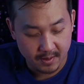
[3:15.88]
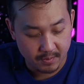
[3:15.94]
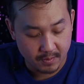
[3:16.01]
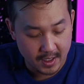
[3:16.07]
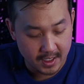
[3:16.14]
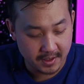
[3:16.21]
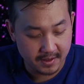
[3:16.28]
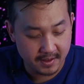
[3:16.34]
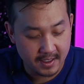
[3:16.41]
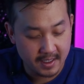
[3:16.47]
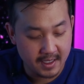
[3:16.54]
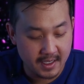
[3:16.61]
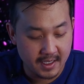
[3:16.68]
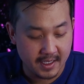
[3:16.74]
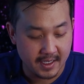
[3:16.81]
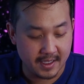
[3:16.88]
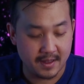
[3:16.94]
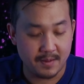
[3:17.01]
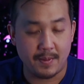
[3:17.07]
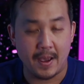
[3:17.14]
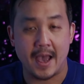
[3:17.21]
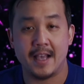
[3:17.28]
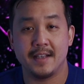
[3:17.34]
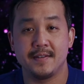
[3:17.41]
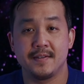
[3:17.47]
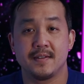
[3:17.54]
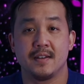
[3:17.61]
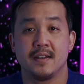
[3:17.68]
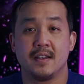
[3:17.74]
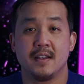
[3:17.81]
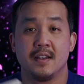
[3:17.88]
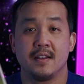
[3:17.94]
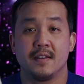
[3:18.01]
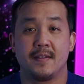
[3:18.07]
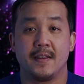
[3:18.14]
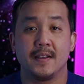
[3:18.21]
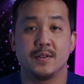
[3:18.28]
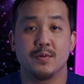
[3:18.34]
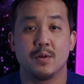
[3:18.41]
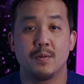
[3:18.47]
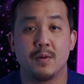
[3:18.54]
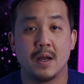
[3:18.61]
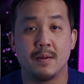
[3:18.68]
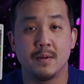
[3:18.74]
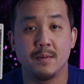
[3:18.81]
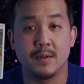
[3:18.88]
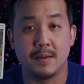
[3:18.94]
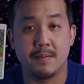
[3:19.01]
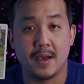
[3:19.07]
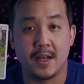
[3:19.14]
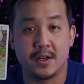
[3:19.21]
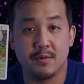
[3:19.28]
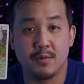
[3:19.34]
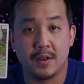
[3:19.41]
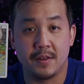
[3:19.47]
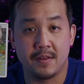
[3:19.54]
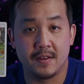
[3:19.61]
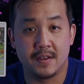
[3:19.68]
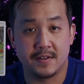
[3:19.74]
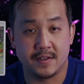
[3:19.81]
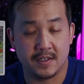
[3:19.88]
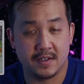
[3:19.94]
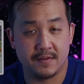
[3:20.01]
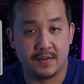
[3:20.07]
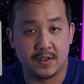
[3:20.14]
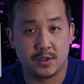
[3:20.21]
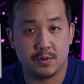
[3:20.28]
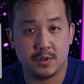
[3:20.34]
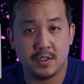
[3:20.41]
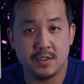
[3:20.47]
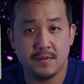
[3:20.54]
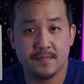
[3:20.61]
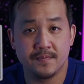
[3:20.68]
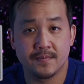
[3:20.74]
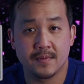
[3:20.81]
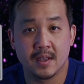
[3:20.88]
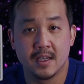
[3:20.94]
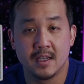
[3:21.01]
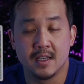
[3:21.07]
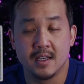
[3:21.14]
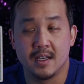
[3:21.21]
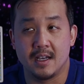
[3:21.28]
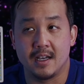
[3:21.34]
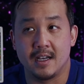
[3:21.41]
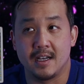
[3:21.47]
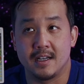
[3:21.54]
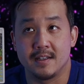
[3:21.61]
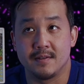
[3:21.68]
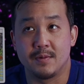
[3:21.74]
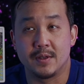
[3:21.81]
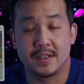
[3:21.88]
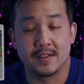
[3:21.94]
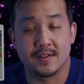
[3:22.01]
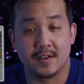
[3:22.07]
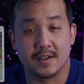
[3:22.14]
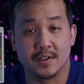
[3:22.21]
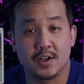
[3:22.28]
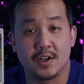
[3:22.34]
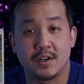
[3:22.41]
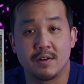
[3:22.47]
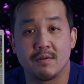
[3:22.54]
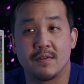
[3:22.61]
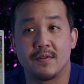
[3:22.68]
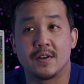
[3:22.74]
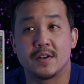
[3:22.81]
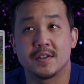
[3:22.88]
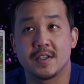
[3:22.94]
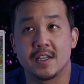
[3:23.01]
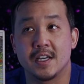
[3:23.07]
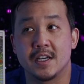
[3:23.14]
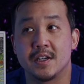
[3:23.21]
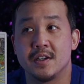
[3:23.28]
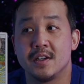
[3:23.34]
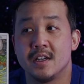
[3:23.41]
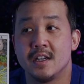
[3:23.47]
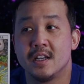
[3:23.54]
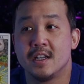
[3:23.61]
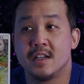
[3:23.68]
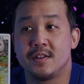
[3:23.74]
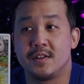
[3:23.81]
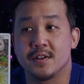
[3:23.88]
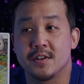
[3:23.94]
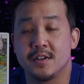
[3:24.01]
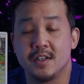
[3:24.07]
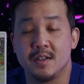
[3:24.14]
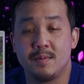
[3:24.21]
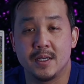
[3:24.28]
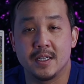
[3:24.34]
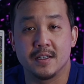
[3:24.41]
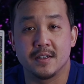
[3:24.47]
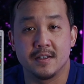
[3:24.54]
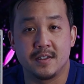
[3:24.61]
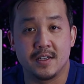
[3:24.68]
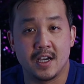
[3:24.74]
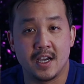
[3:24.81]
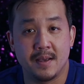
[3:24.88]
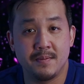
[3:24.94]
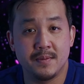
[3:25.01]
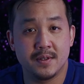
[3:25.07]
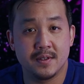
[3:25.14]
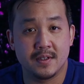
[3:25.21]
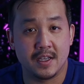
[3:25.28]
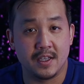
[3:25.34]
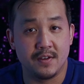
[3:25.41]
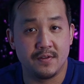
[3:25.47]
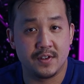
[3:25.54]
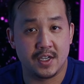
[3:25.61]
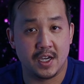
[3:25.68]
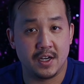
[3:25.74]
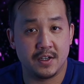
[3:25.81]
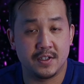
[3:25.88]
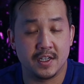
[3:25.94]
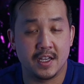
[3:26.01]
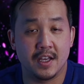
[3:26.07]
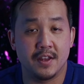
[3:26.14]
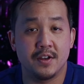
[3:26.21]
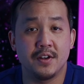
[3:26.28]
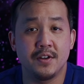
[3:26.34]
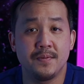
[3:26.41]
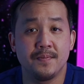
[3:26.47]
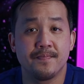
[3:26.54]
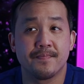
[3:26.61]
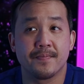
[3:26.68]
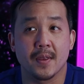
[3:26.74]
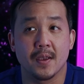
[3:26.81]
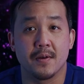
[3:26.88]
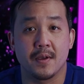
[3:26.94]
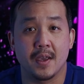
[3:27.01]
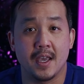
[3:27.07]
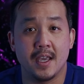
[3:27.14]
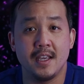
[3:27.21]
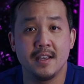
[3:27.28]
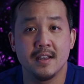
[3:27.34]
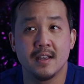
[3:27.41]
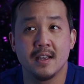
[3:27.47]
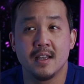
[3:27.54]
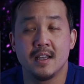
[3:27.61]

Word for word: Well, in the past, things were probably better with this individual. Uh, with the Sun card in reverse here, there could have been good times that you've shared together, okay?